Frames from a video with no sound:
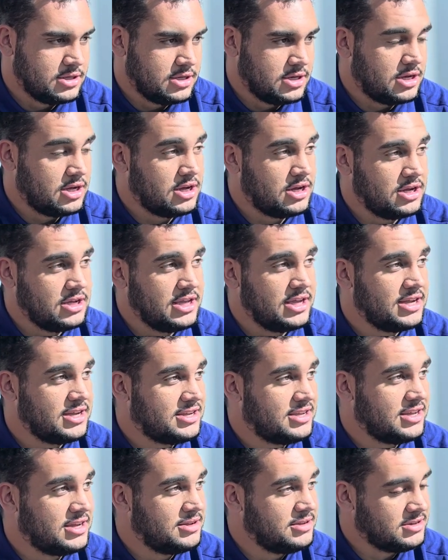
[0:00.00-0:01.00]
Yeah,
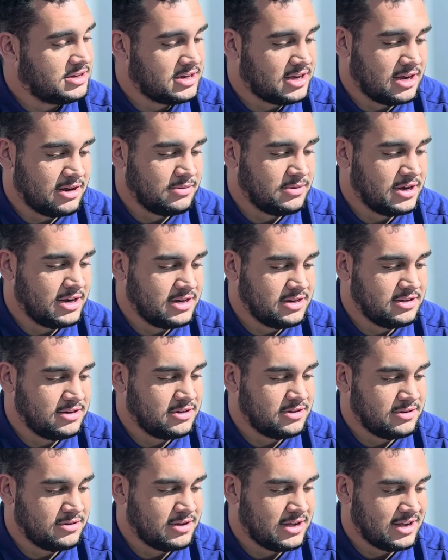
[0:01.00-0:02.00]
I mean, Conrad, you
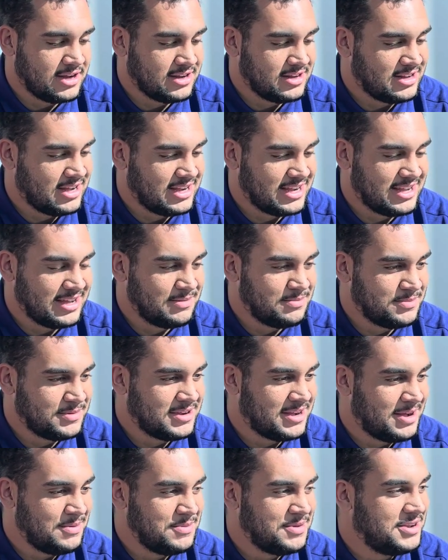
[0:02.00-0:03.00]
know, I kept
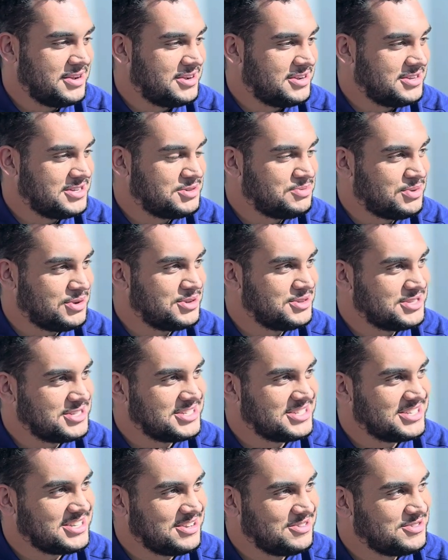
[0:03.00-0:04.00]
commenting on his posts and
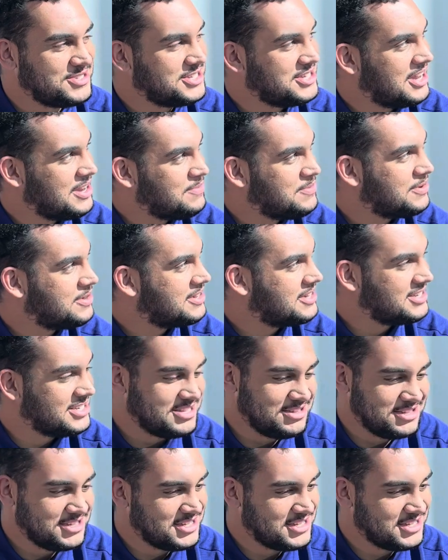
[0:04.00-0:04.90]
stuff, sniper, because he was